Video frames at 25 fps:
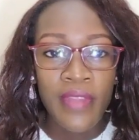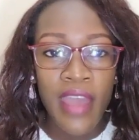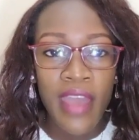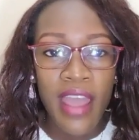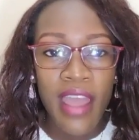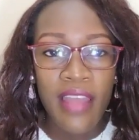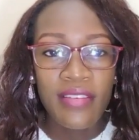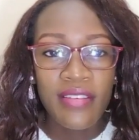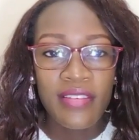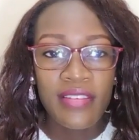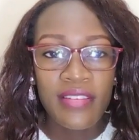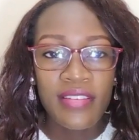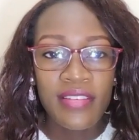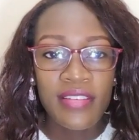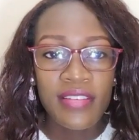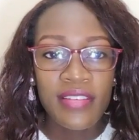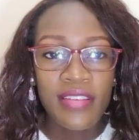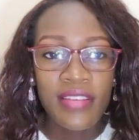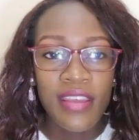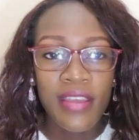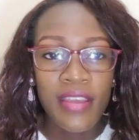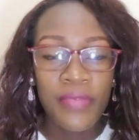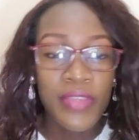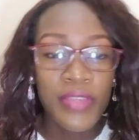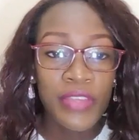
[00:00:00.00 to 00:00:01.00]
and
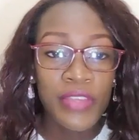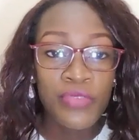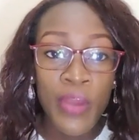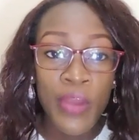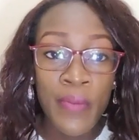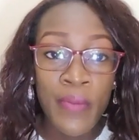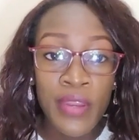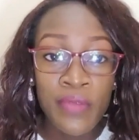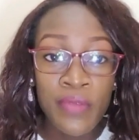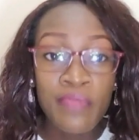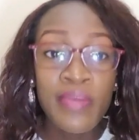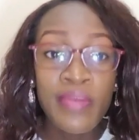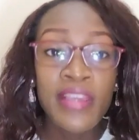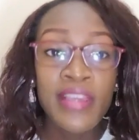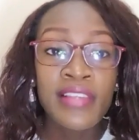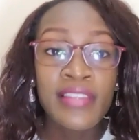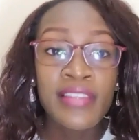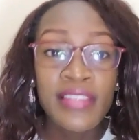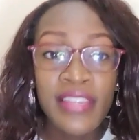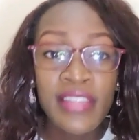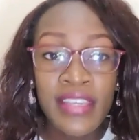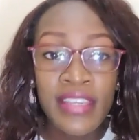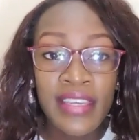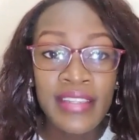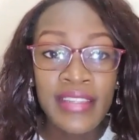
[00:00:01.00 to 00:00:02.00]
this rabbit may
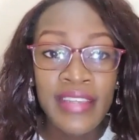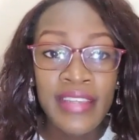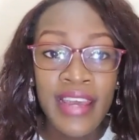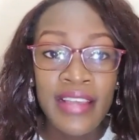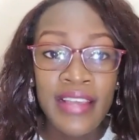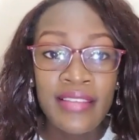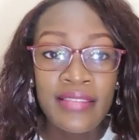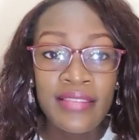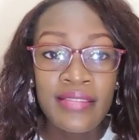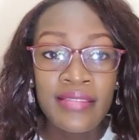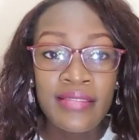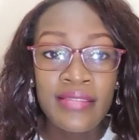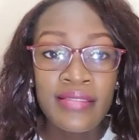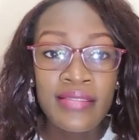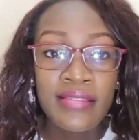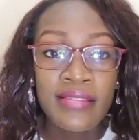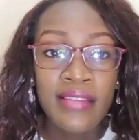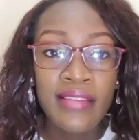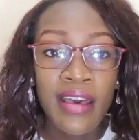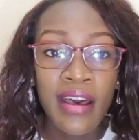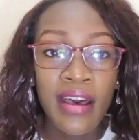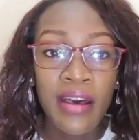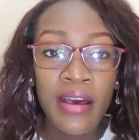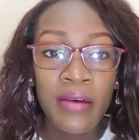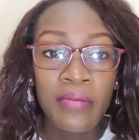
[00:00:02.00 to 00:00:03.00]
see it as
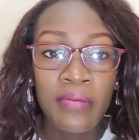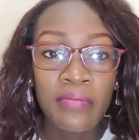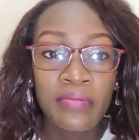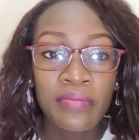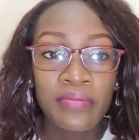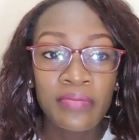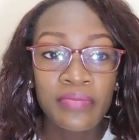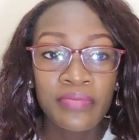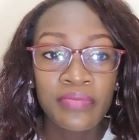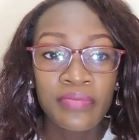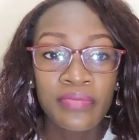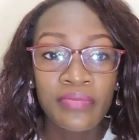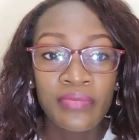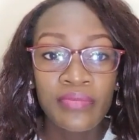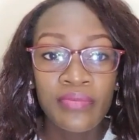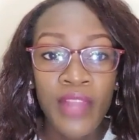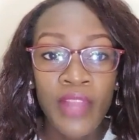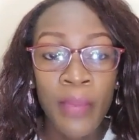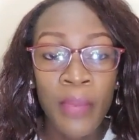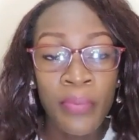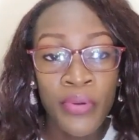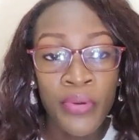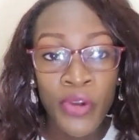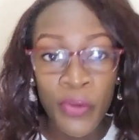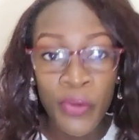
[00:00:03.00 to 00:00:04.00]
um,
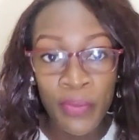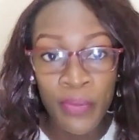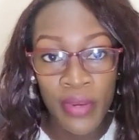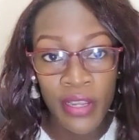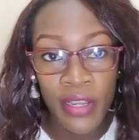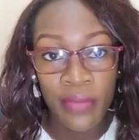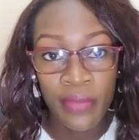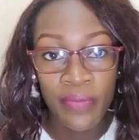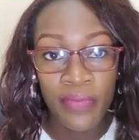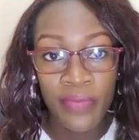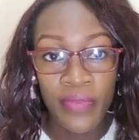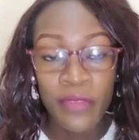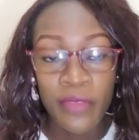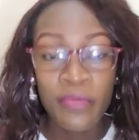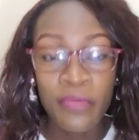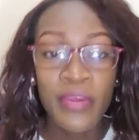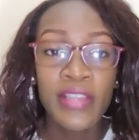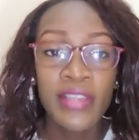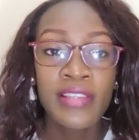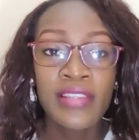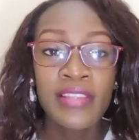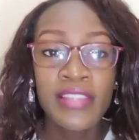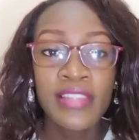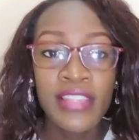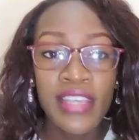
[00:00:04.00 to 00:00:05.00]
a problem. It
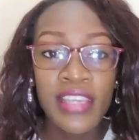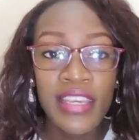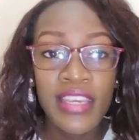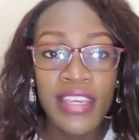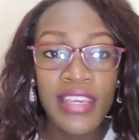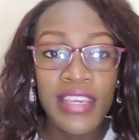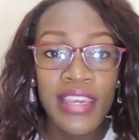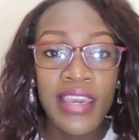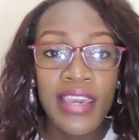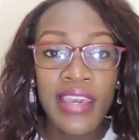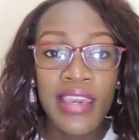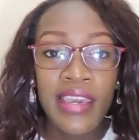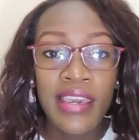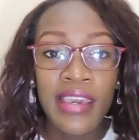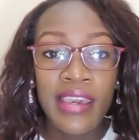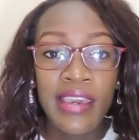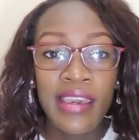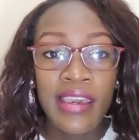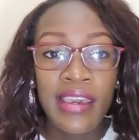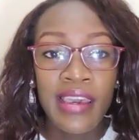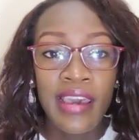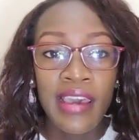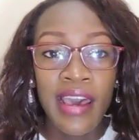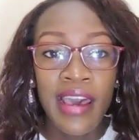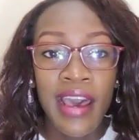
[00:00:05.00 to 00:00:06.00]
may see
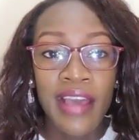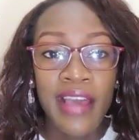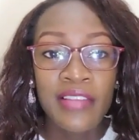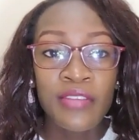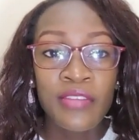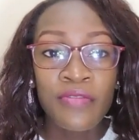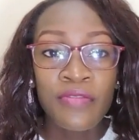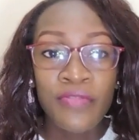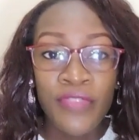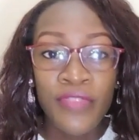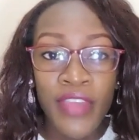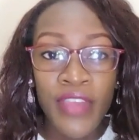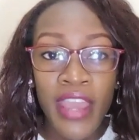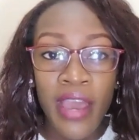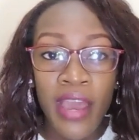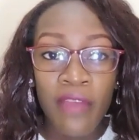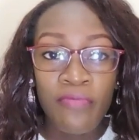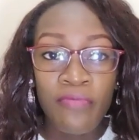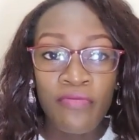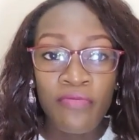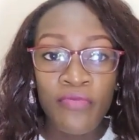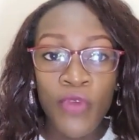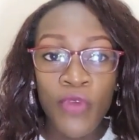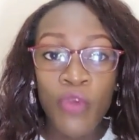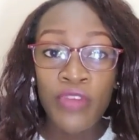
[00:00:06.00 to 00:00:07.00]
as if they are
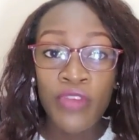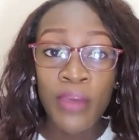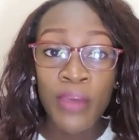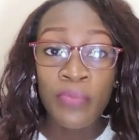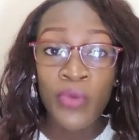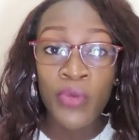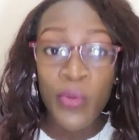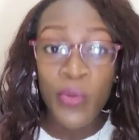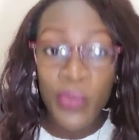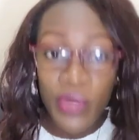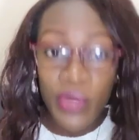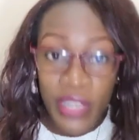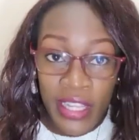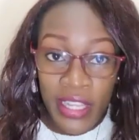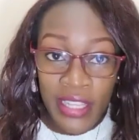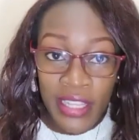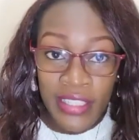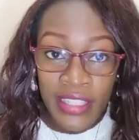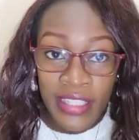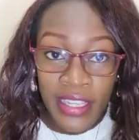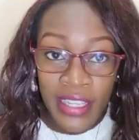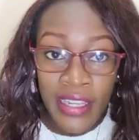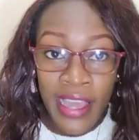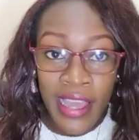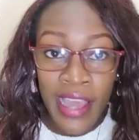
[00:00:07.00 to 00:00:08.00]

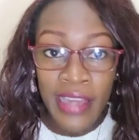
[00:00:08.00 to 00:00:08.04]
overpopulated